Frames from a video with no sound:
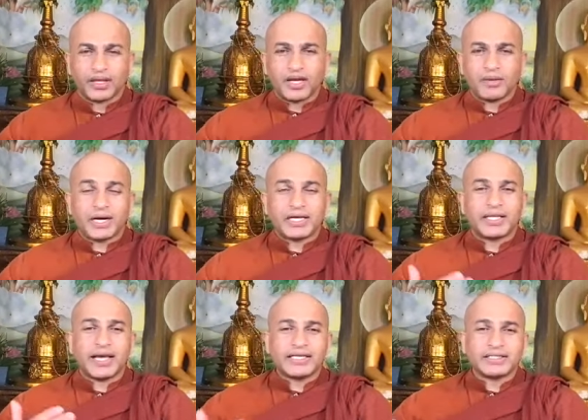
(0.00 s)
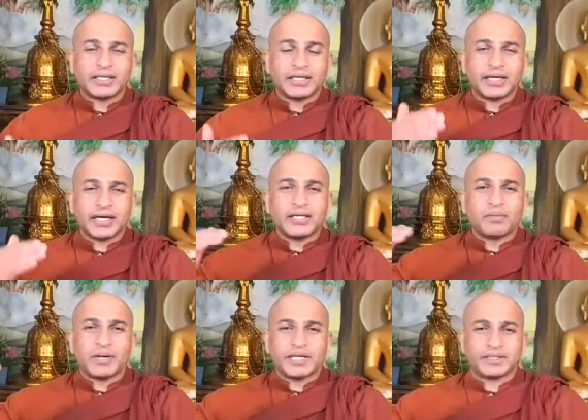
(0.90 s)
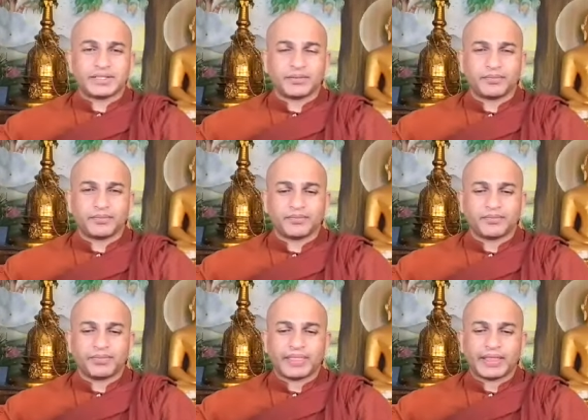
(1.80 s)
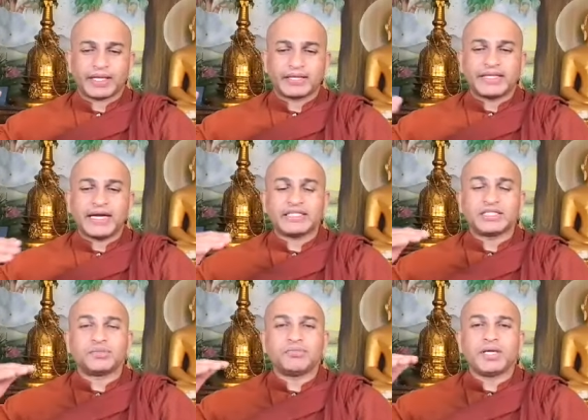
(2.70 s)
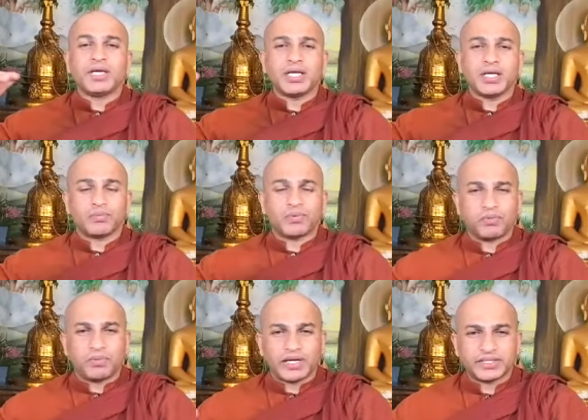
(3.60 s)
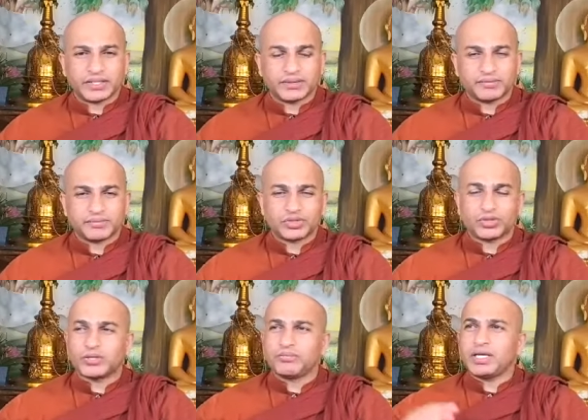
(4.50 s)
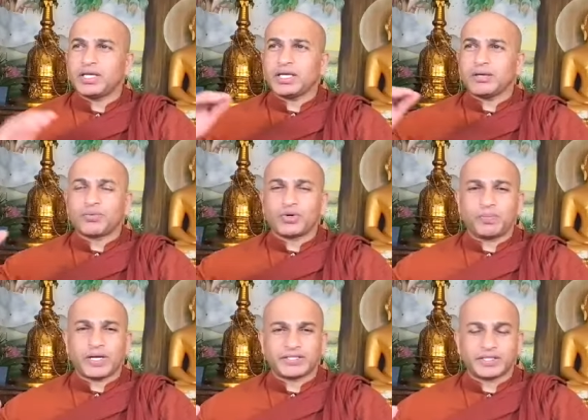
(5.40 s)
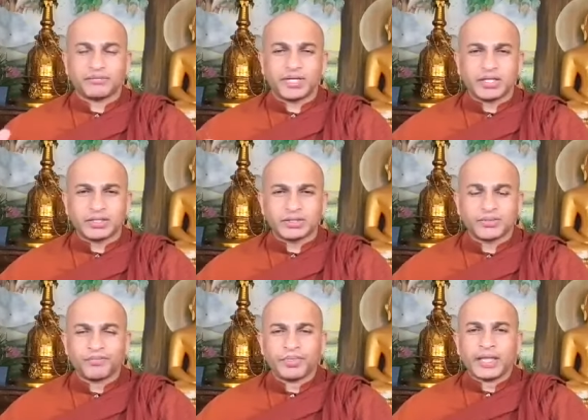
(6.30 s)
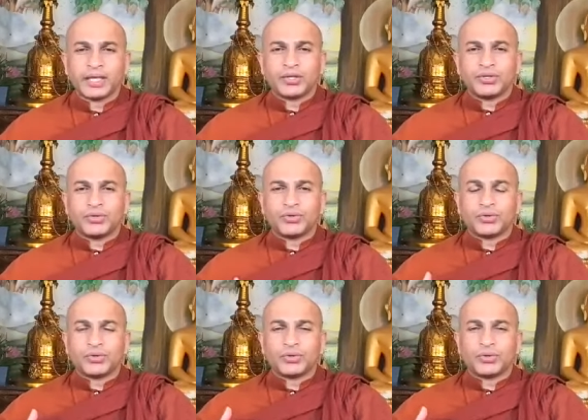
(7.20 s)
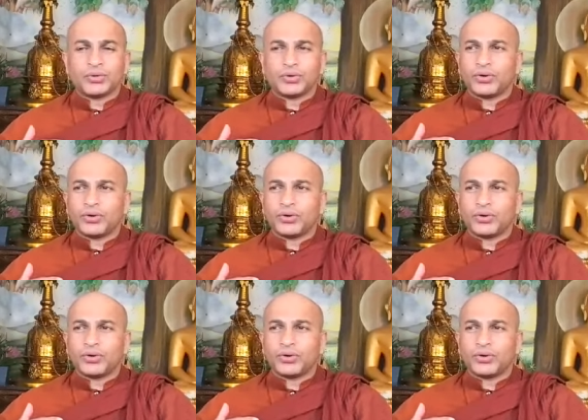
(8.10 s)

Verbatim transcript: And but there is a, another pleasure that is meaningful pleasure. So the meaningful pleasure means you